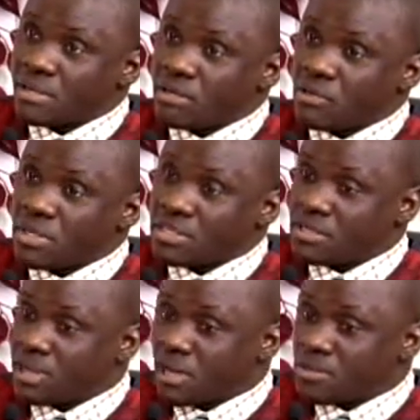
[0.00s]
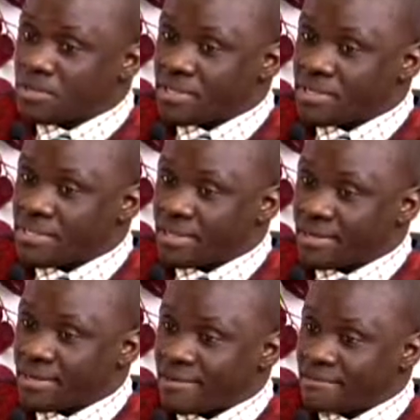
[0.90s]
Western countries,
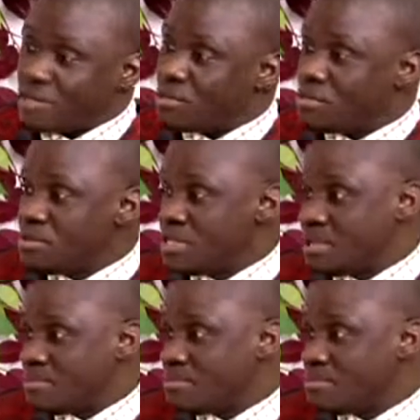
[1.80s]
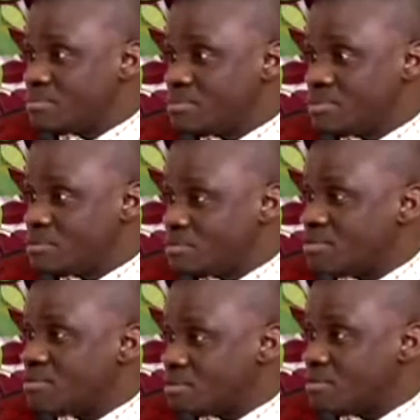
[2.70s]
they use him
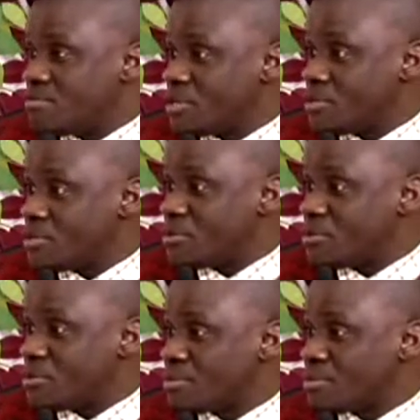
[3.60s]
to overthrow